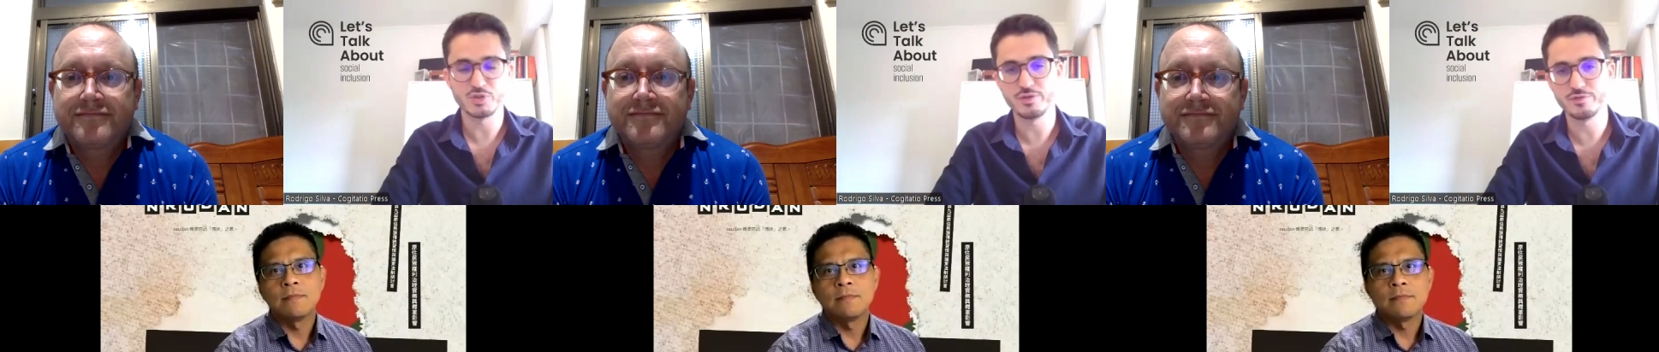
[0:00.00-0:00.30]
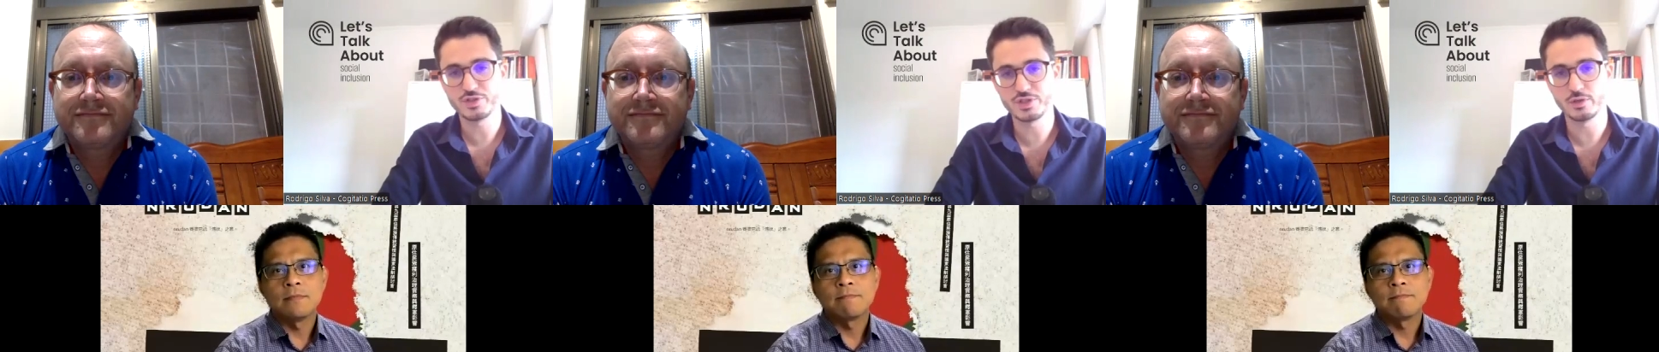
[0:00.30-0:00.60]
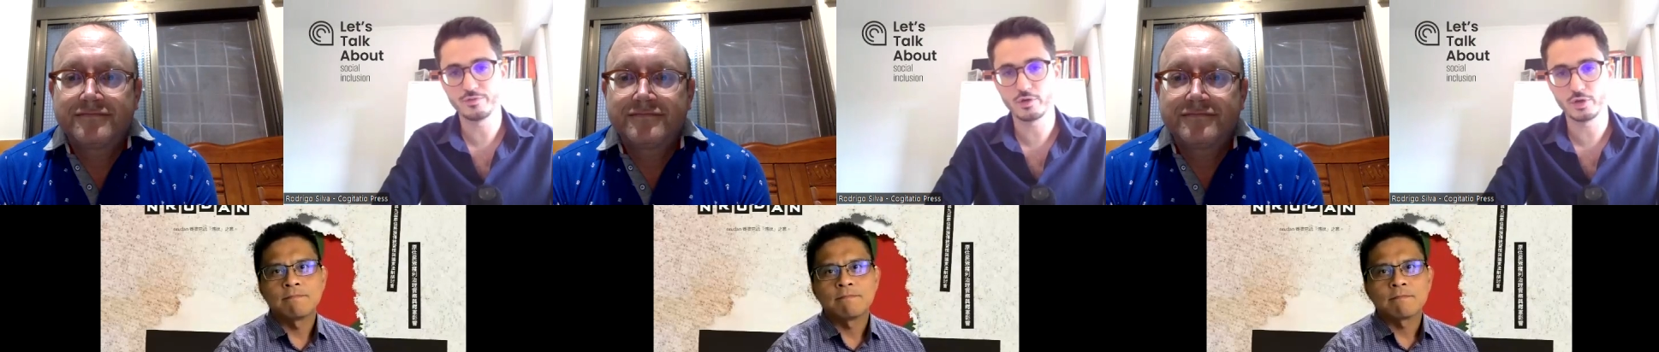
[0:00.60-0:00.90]
Speaker 1: University
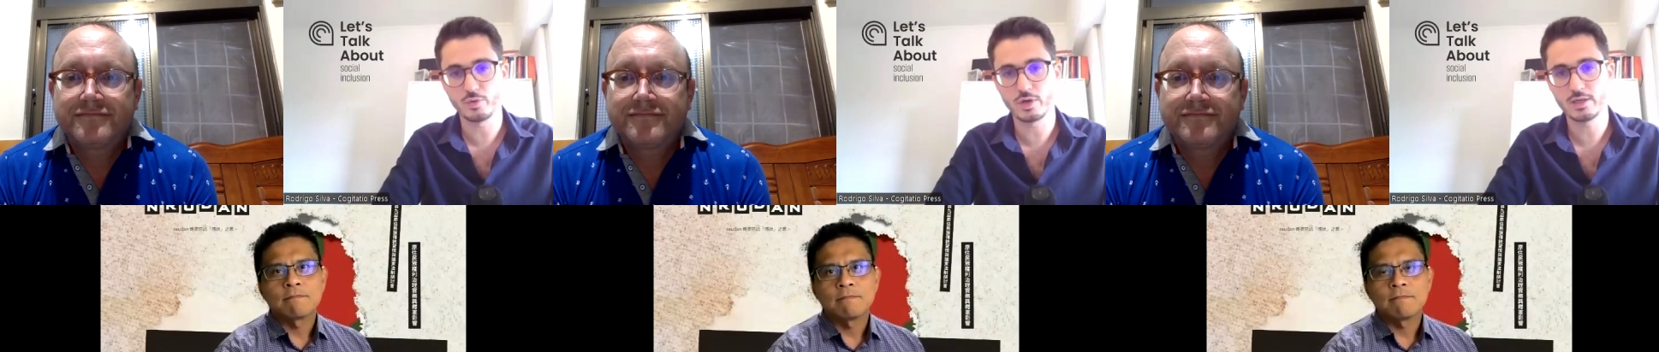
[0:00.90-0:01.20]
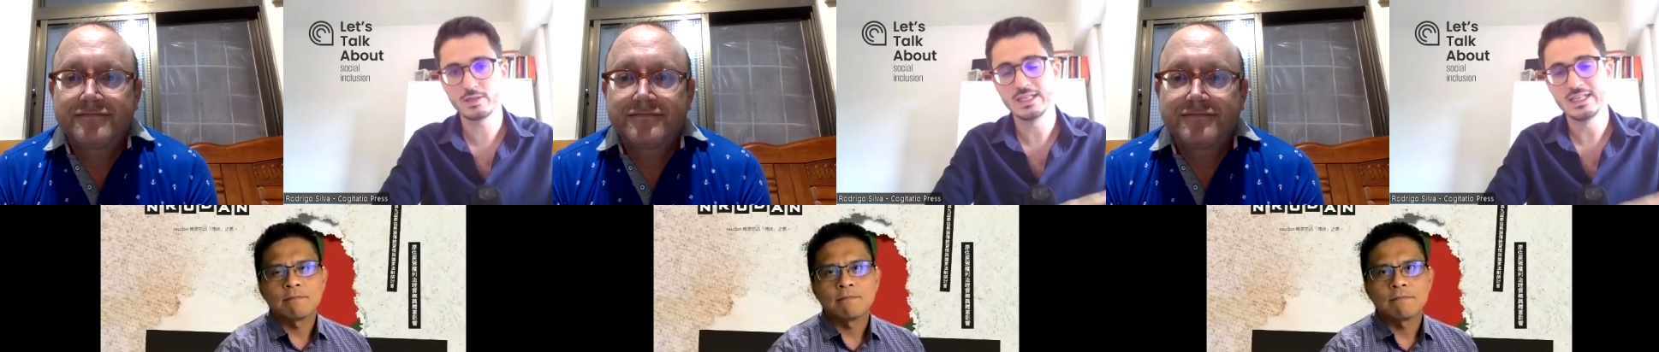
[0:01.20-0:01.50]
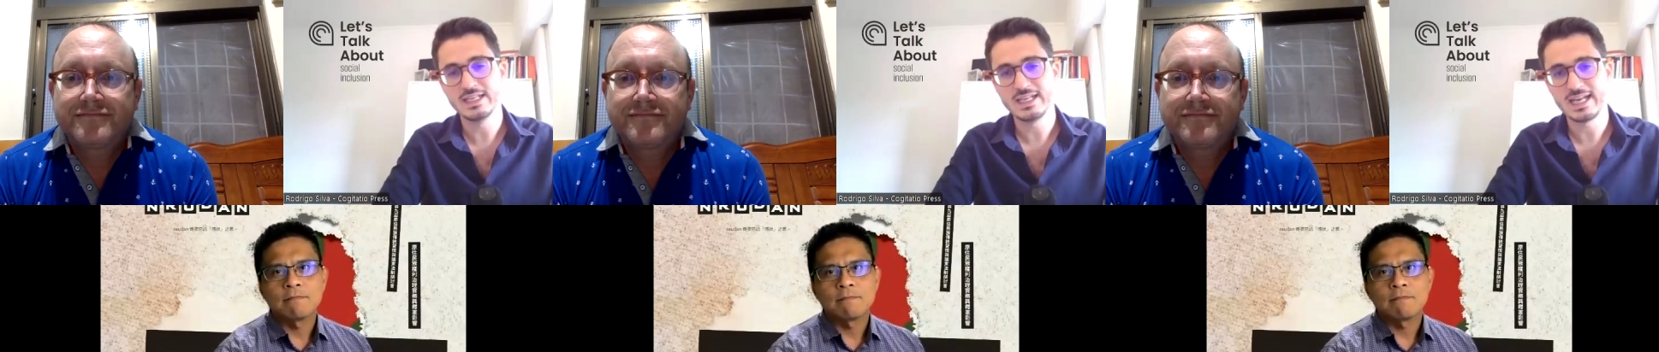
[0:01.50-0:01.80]
of Ottawa
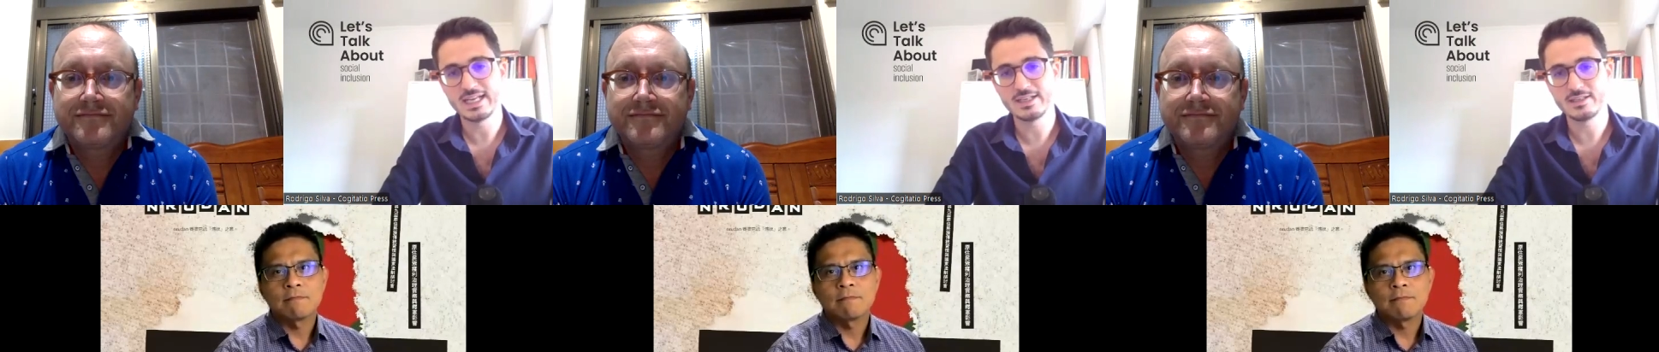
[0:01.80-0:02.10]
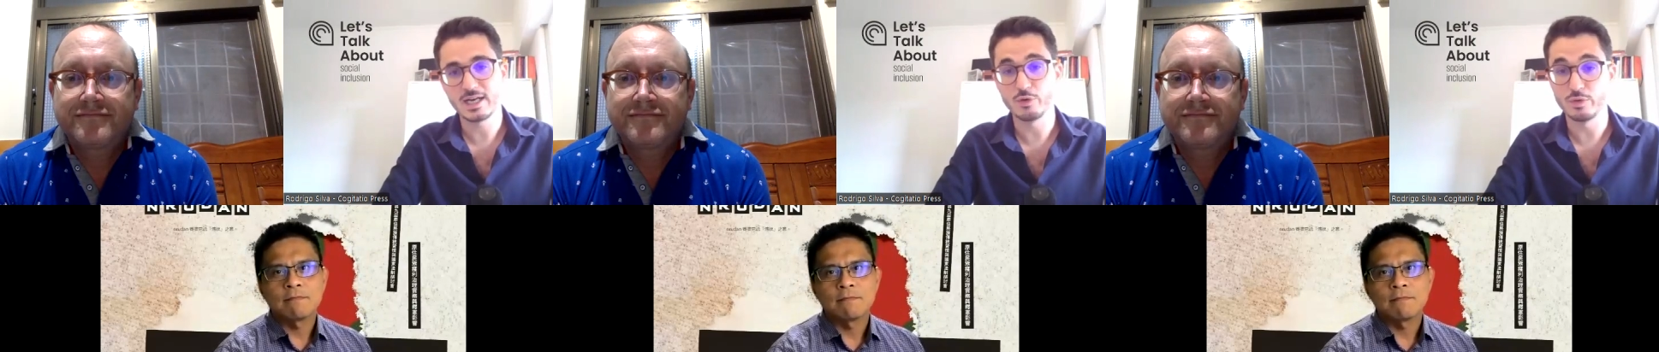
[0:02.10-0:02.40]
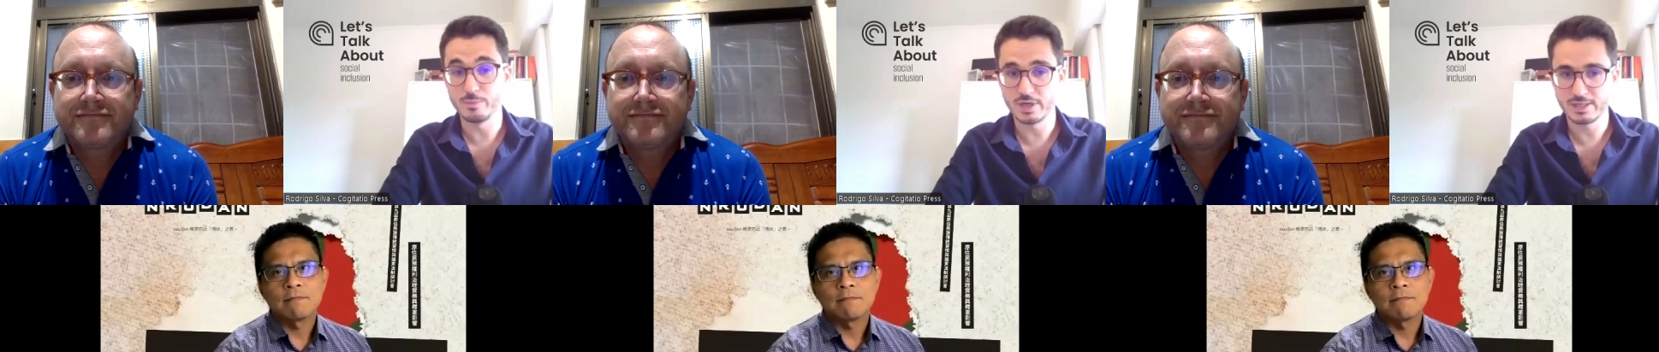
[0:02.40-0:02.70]
and
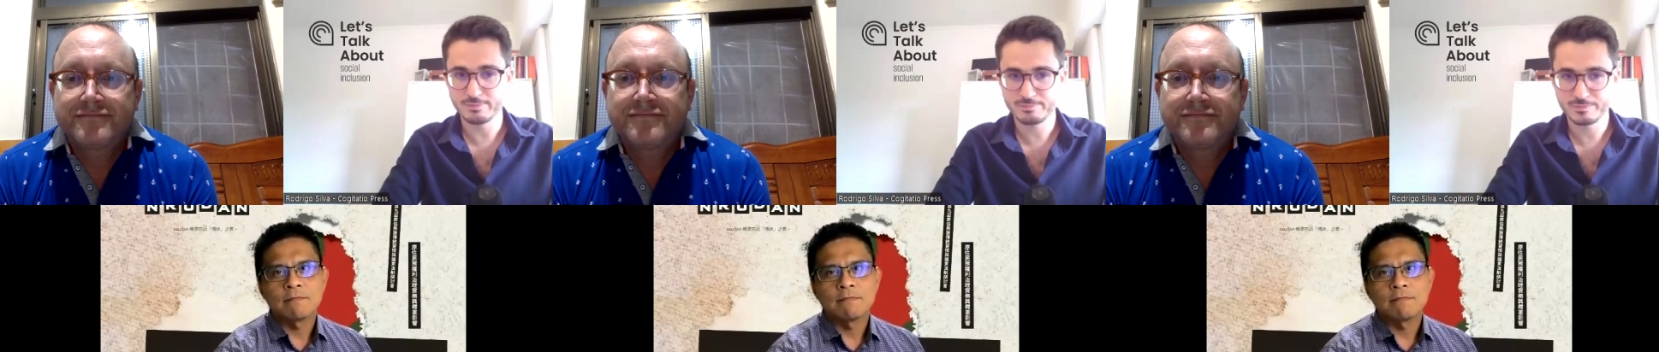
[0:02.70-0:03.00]
Mona